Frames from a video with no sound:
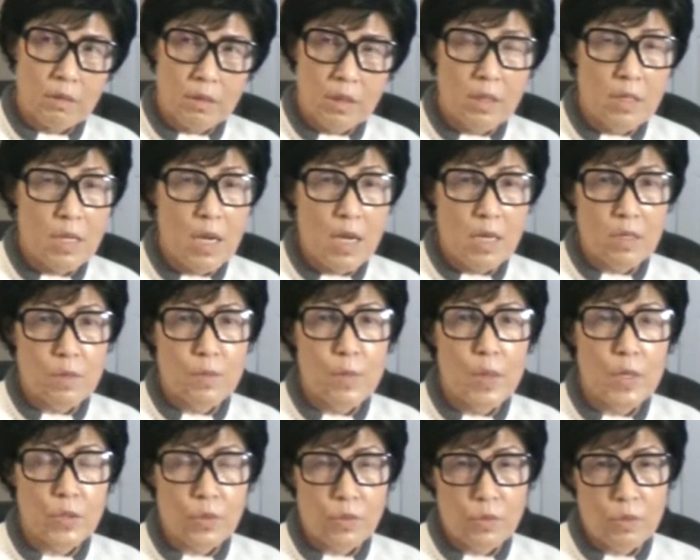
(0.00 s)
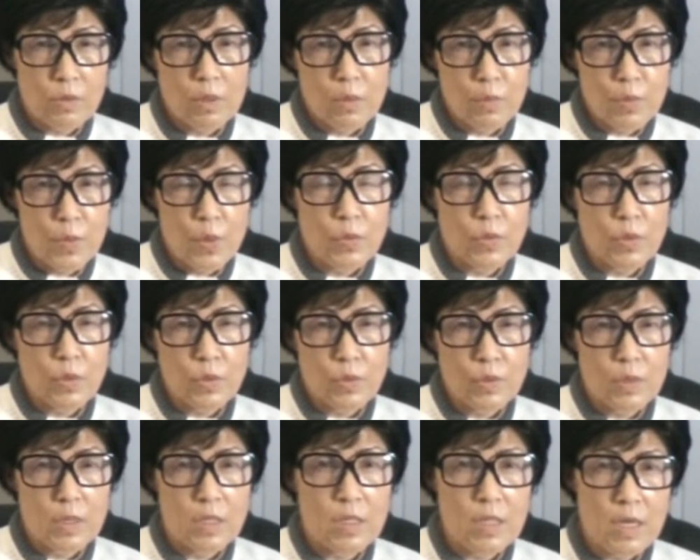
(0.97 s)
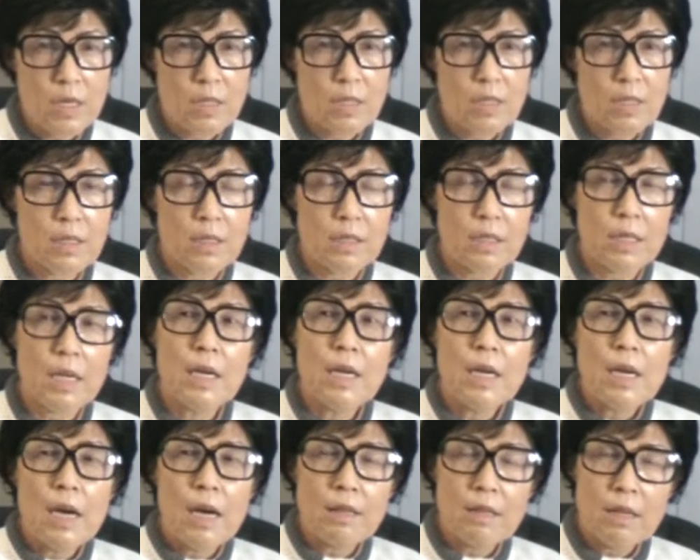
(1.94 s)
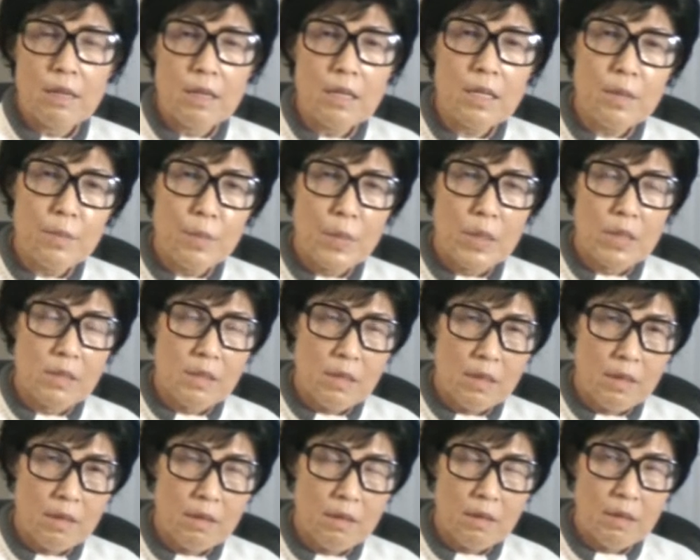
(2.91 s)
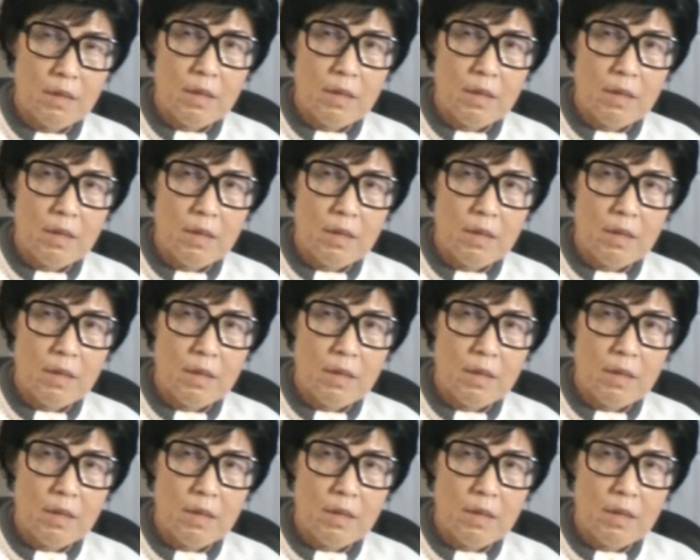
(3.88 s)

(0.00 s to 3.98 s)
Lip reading: attach muscle to the bones through the tendons, and the ligaments are